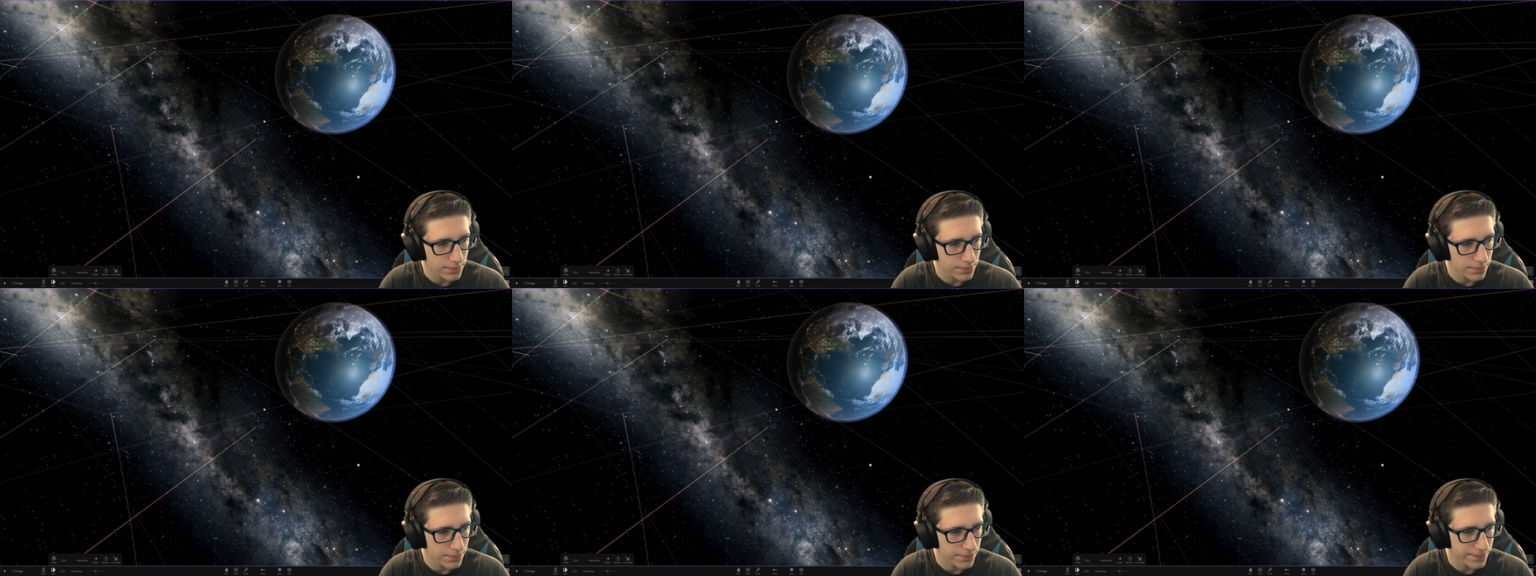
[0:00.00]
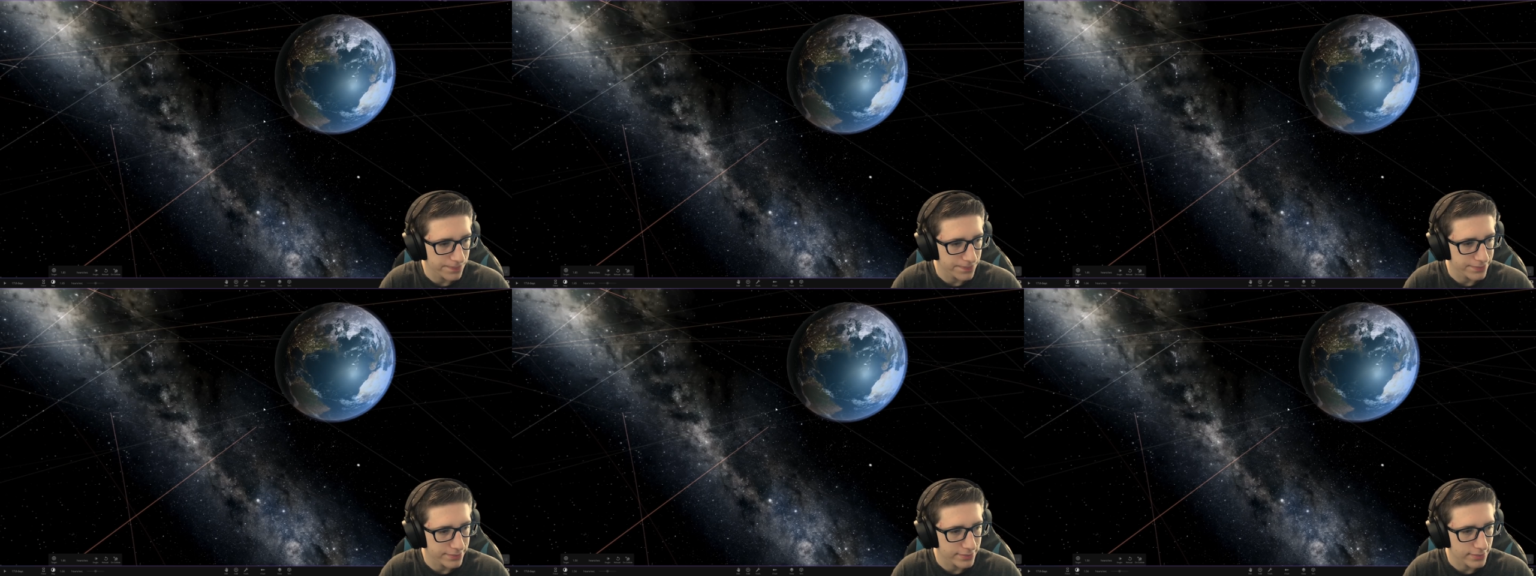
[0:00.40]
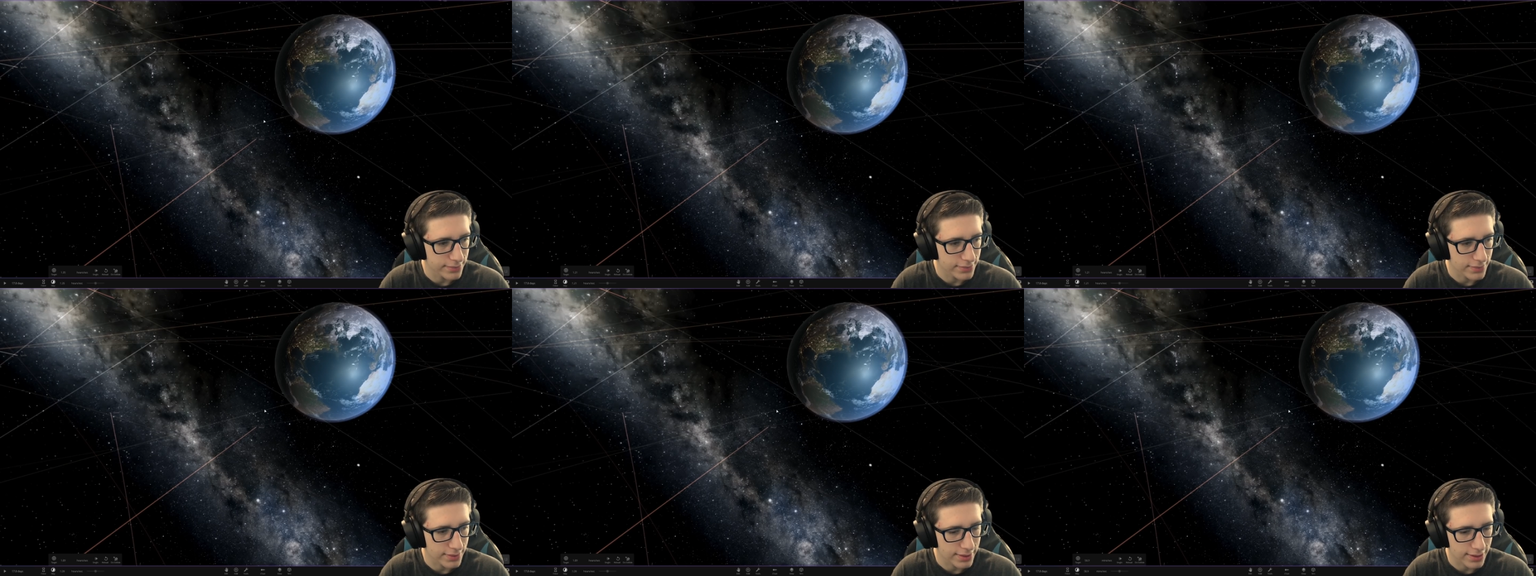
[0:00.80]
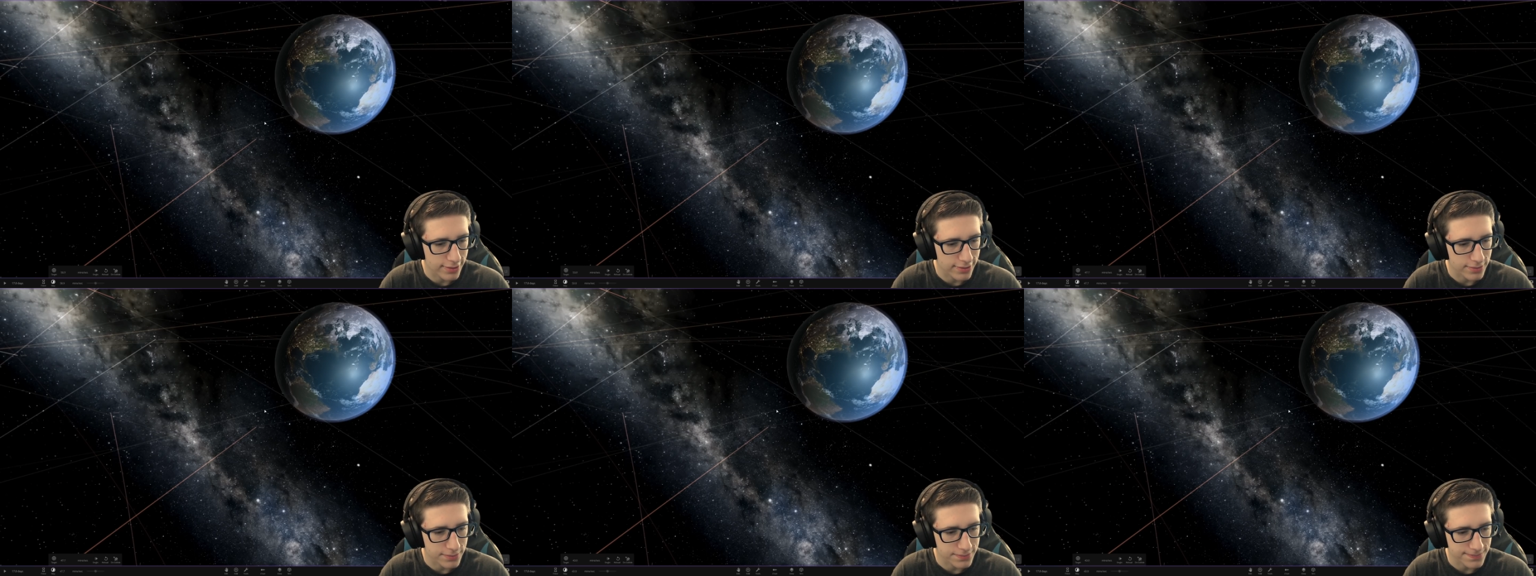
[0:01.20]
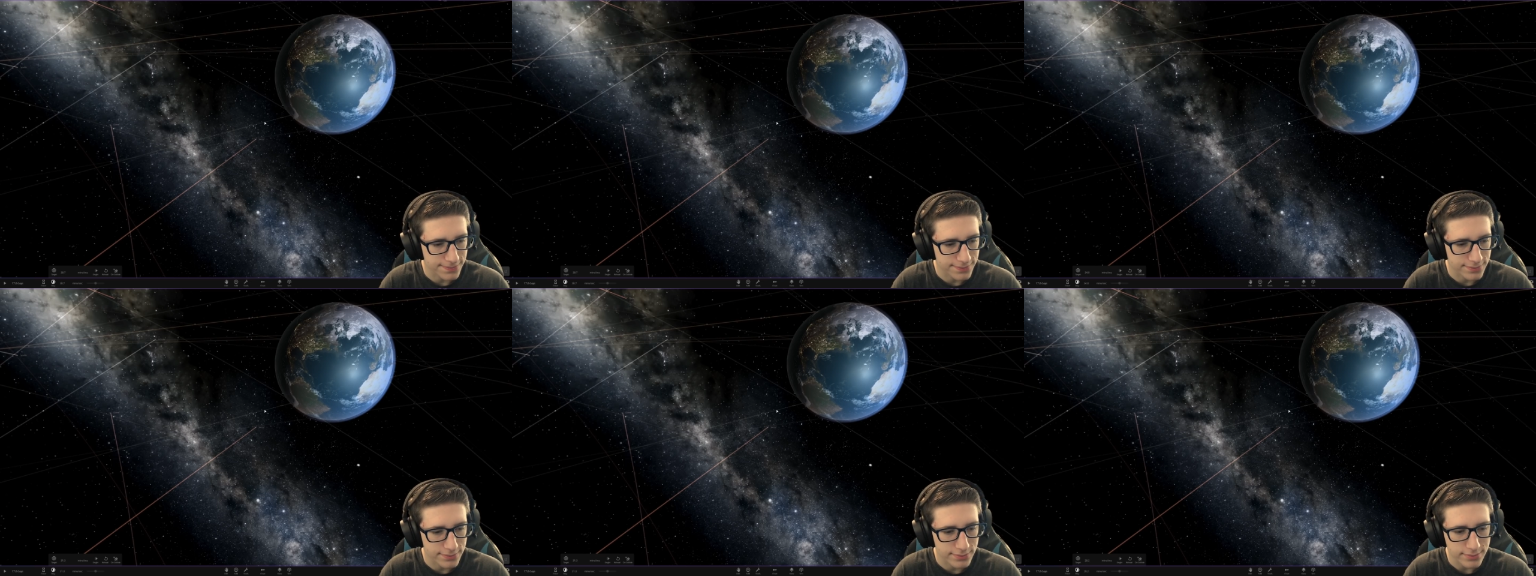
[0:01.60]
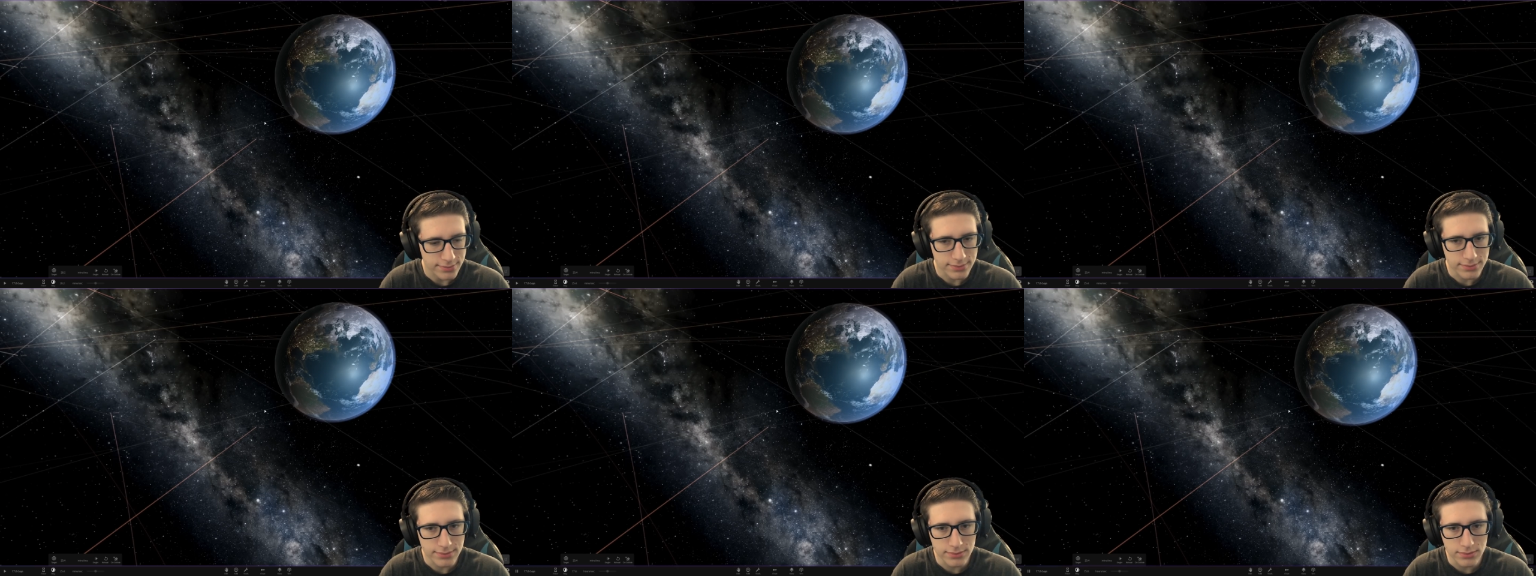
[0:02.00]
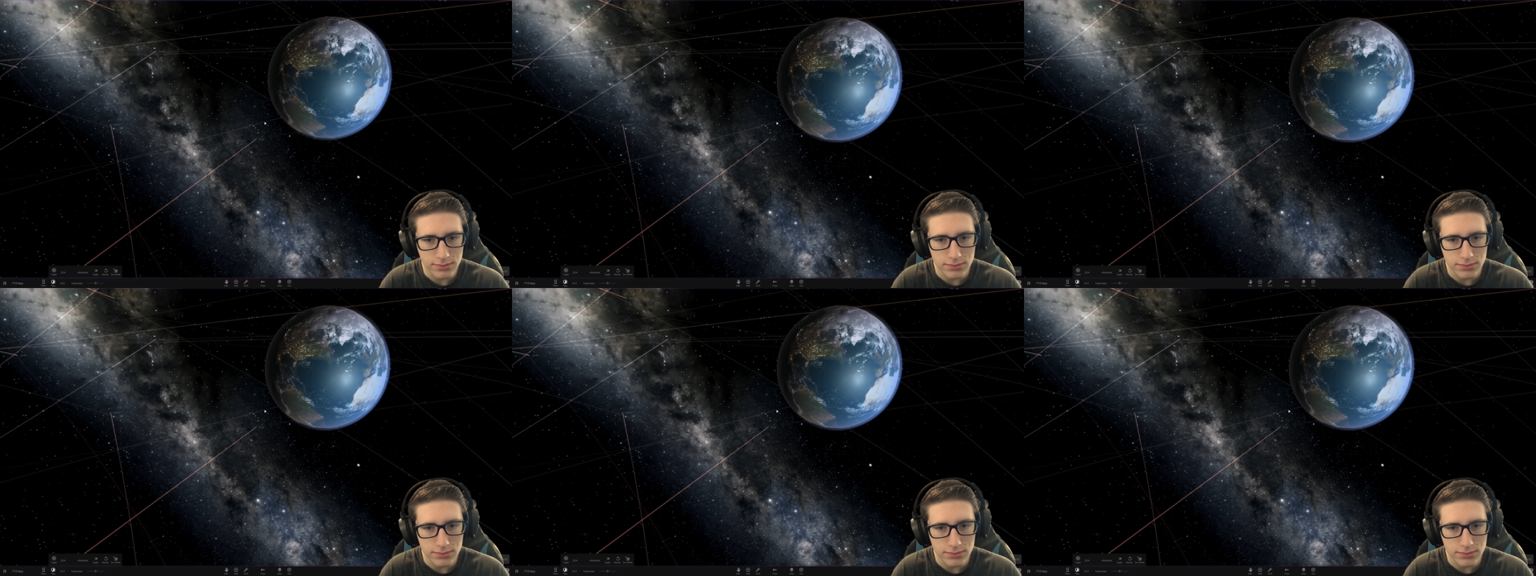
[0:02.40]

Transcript: Nothing is said.